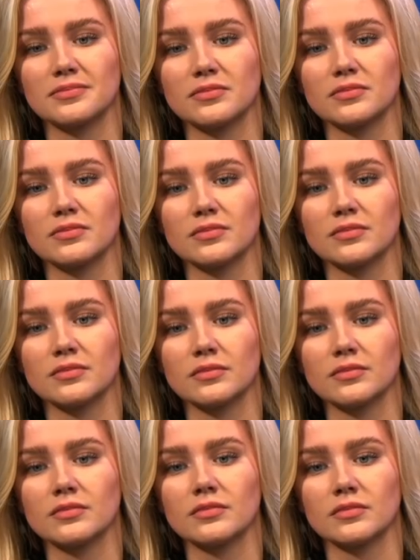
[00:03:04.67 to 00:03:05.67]

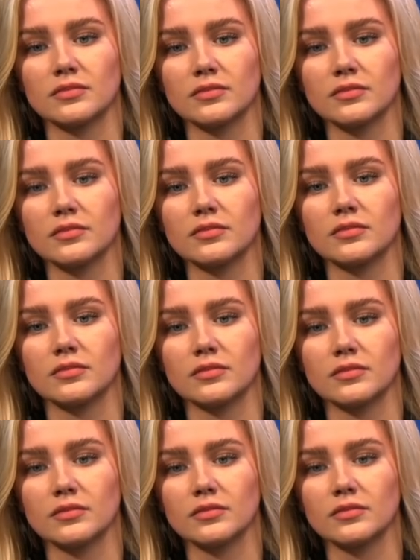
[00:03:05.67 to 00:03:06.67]

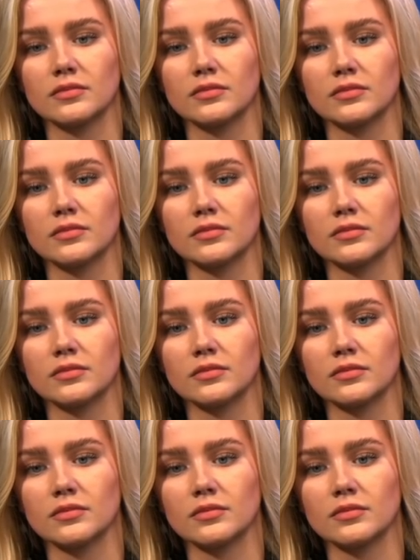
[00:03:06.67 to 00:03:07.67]

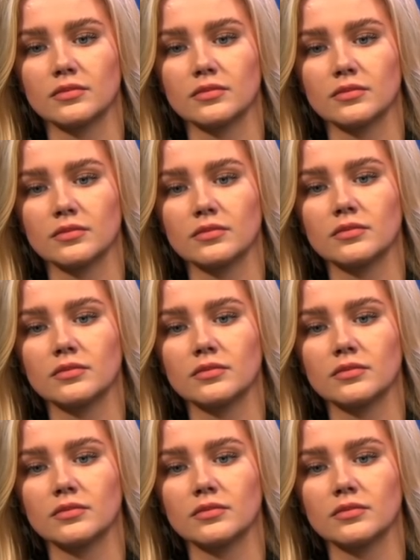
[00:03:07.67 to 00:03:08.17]
(silent)